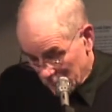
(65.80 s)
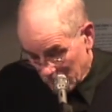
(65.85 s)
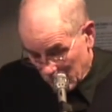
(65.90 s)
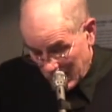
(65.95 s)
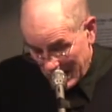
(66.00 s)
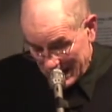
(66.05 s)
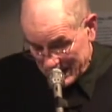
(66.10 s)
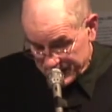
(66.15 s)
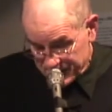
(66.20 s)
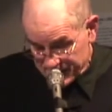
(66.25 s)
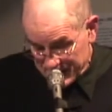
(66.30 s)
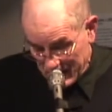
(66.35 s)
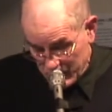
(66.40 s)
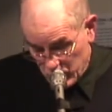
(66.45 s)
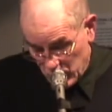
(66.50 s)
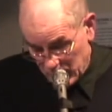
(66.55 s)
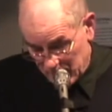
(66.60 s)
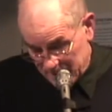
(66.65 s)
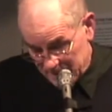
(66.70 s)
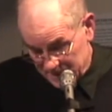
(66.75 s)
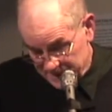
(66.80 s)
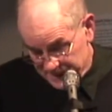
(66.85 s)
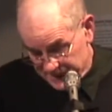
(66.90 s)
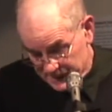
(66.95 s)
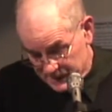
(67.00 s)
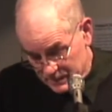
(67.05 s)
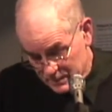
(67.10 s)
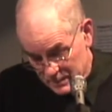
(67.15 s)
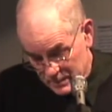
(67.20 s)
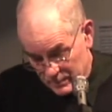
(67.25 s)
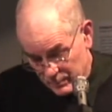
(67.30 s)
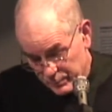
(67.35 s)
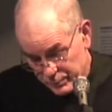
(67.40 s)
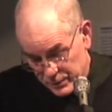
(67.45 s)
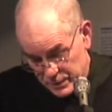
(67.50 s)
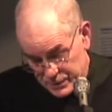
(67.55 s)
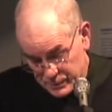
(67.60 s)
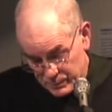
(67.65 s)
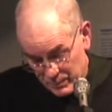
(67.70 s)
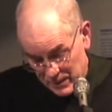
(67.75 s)
While in some ways
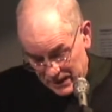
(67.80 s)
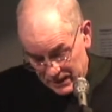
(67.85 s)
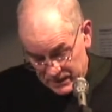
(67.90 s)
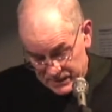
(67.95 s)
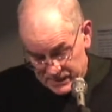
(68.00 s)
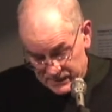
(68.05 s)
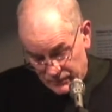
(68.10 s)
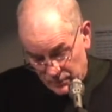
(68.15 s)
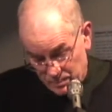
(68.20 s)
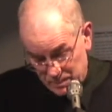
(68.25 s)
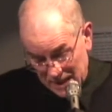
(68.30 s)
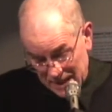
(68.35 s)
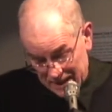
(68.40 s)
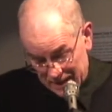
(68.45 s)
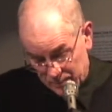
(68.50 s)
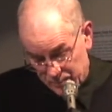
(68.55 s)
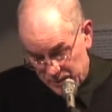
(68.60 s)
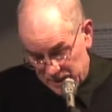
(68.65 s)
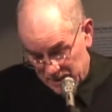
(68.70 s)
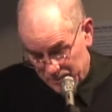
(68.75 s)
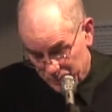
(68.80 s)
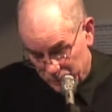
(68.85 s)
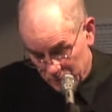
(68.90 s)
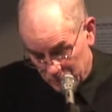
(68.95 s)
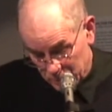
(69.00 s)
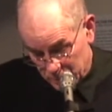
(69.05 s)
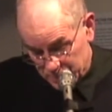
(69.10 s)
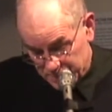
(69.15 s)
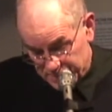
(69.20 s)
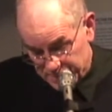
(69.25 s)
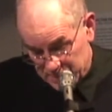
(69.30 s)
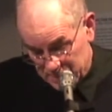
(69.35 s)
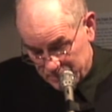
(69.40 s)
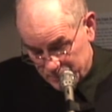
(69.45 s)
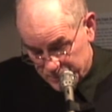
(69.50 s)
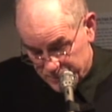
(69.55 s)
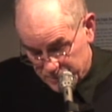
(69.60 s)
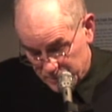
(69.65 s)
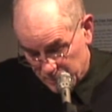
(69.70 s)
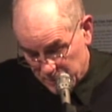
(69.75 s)
prospects for black people
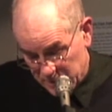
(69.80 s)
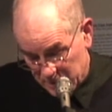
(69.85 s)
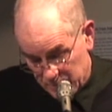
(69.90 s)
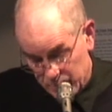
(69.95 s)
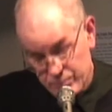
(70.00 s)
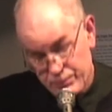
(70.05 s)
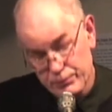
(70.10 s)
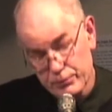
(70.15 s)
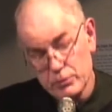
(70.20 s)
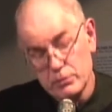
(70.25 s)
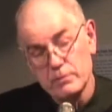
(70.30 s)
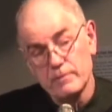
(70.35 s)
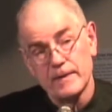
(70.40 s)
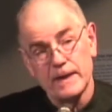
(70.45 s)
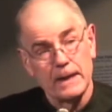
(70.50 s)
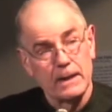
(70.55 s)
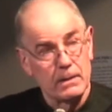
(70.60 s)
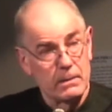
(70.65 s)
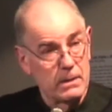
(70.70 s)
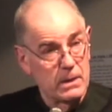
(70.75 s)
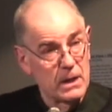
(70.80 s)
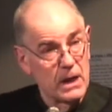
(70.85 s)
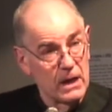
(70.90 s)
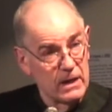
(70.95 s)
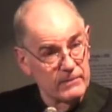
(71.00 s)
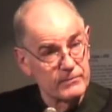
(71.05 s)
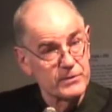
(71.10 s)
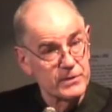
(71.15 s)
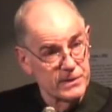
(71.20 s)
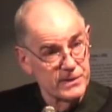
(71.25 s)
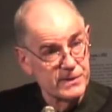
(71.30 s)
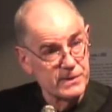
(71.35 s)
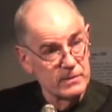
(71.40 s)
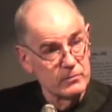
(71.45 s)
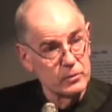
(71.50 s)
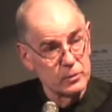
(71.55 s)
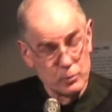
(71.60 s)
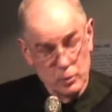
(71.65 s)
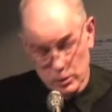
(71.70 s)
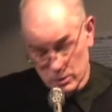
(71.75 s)
seem to be improving after the
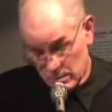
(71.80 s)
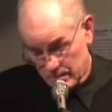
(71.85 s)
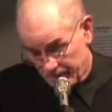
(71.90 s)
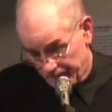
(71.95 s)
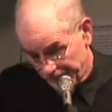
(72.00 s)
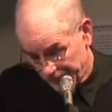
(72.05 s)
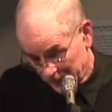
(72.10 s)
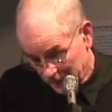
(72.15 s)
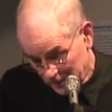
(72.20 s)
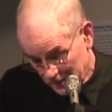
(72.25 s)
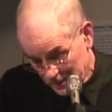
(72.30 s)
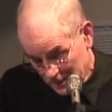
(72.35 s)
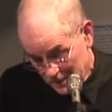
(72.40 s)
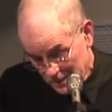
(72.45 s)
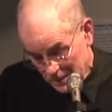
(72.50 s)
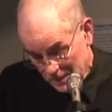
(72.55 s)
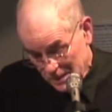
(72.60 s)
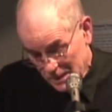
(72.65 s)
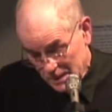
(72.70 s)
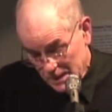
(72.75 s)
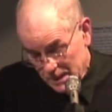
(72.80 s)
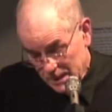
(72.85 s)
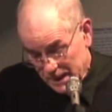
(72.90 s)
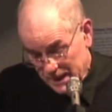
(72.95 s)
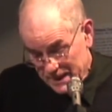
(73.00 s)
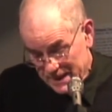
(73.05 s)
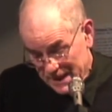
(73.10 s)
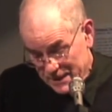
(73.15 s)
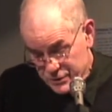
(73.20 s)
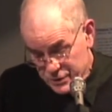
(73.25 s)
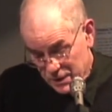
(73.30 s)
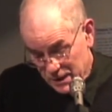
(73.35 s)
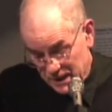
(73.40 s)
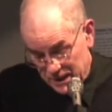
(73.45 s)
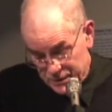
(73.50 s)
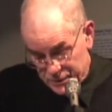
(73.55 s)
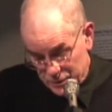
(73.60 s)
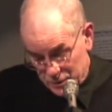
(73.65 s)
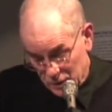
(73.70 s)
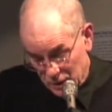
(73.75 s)
Civil War, in
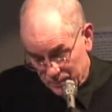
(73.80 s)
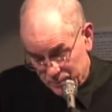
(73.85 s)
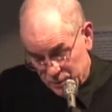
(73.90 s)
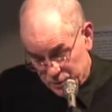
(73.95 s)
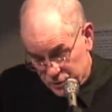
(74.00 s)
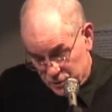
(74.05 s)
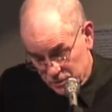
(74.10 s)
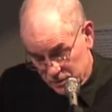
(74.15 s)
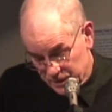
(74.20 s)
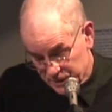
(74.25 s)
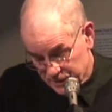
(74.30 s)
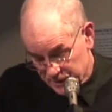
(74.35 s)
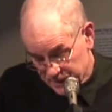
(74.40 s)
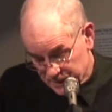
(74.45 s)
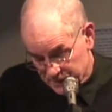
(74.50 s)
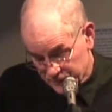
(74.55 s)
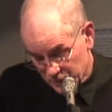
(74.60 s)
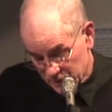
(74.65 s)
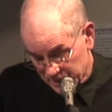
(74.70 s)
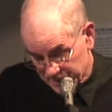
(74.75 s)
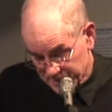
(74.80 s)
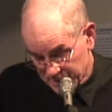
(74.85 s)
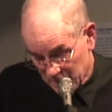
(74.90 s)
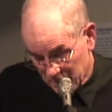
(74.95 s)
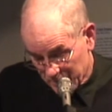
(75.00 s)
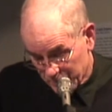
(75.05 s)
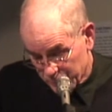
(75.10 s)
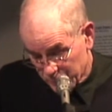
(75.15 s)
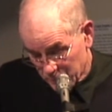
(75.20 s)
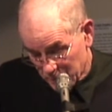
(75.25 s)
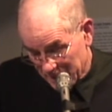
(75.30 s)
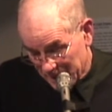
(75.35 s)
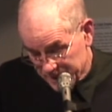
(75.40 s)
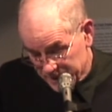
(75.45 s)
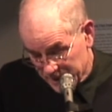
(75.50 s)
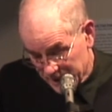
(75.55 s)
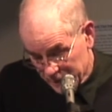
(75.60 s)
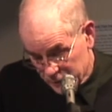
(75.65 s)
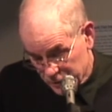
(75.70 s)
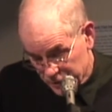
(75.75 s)
educational opportunities, for example, and
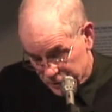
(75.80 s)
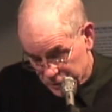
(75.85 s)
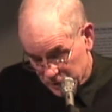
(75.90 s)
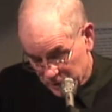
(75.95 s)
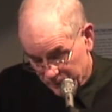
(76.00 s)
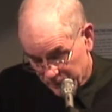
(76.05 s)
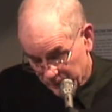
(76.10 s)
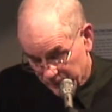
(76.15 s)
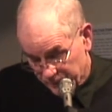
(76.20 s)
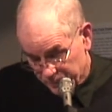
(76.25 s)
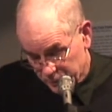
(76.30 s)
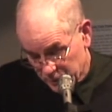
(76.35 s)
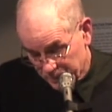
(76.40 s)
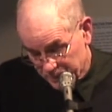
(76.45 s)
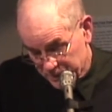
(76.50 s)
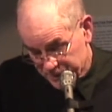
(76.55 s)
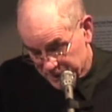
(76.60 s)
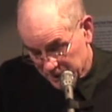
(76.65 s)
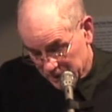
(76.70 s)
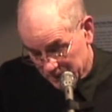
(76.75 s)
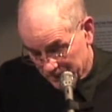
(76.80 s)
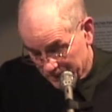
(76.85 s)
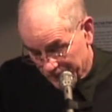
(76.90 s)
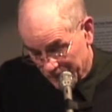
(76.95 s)
in ownership of property,